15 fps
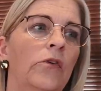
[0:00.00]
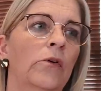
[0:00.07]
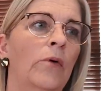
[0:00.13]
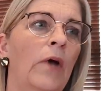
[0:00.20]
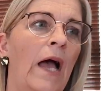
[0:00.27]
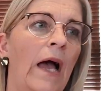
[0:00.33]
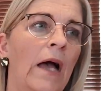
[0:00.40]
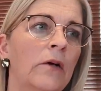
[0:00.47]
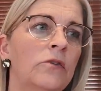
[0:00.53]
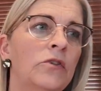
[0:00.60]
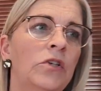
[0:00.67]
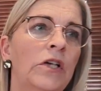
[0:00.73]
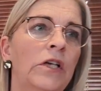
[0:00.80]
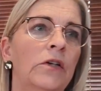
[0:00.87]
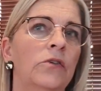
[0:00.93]
So our
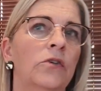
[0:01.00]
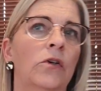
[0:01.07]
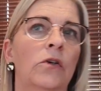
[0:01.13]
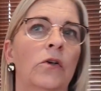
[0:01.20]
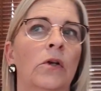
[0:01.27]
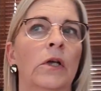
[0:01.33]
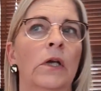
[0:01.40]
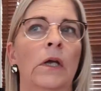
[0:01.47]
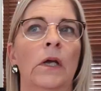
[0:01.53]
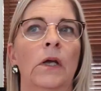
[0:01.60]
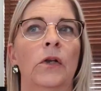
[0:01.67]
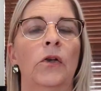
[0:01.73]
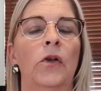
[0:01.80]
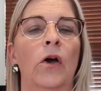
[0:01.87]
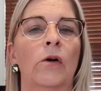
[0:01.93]
children
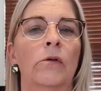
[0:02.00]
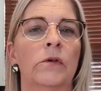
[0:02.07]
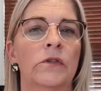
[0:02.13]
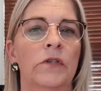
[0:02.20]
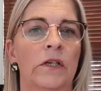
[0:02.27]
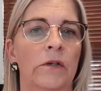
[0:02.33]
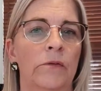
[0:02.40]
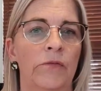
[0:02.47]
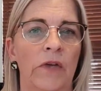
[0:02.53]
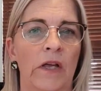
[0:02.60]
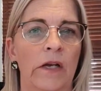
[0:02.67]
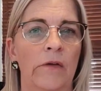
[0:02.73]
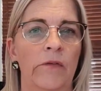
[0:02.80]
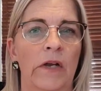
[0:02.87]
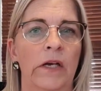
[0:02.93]
know us at a
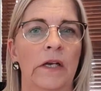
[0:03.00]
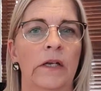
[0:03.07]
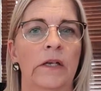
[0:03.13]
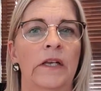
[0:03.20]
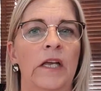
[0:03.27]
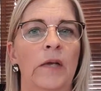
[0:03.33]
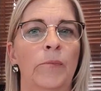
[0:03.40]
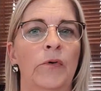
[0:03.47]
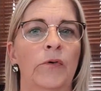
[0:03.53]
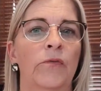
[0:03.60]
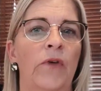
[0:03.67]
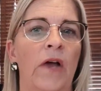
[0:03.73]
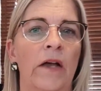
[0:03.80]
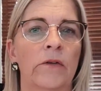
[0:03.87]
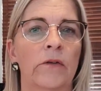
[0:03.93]
very, very deep,
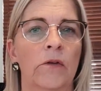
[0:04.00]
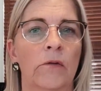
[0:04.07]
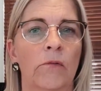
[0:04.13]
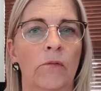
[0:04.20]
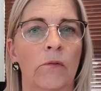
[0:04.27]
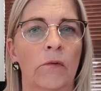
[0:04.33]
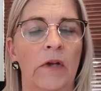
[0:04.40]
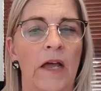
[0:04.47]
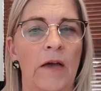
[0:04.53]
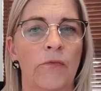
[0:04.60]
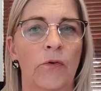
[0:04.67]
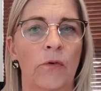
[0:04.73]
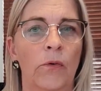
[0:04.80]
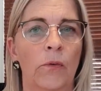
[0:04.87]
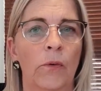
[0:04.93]
profound
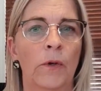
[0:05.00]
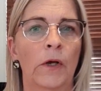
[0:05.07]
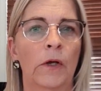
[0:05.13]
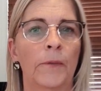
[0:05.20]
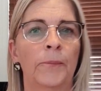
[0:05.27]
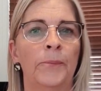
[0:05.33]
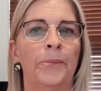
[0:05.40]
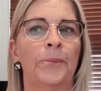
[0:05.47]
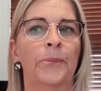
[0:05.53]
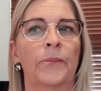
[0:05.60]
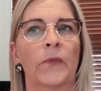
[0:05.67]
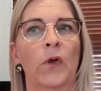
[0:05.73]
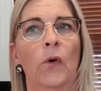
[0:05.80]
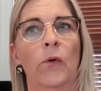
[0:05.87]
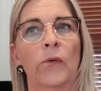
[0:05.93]
level
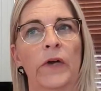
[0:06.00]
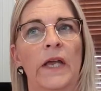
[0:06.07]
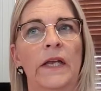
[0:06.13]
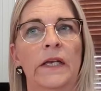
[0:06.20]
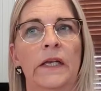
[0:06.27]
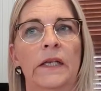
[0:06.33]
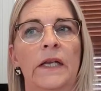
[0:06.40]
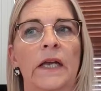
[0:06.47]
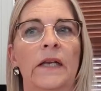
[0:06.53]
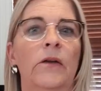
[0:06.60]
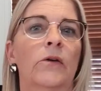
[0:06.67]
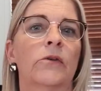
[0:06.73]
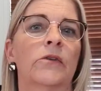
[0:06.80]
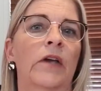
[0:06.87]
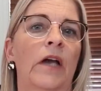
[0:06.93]
already. They
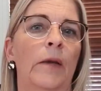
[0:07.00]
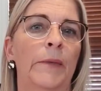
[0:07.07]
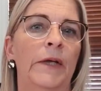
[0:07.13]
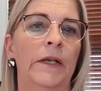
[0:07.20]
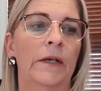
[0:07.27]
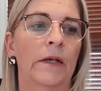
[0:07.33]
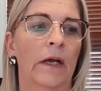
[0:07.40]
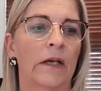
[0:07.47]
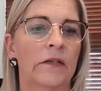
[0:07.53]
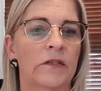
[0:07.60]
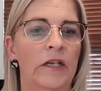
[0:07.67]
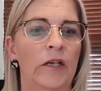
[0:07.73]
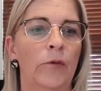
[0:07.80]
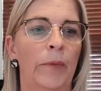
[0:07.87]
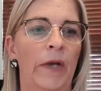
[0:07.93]
don't come in as
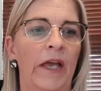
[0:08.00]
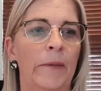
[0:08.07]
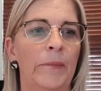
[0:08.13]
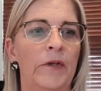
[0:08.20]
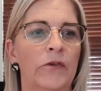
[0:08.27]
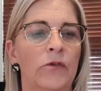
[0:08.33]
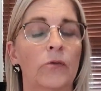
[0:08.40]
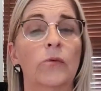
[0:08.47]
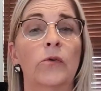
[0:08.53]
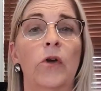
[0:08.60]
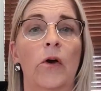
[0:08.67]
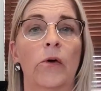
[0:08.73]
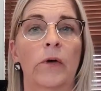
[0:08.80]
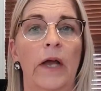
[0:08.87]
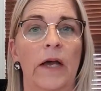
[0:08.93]
new babies who
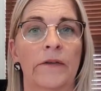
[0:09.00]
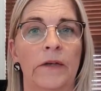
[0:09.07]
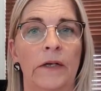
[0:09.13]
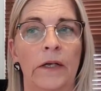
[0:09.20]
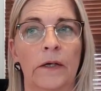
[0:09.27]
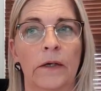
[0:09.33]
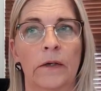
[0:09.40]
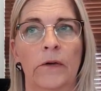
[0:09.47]
know nothing,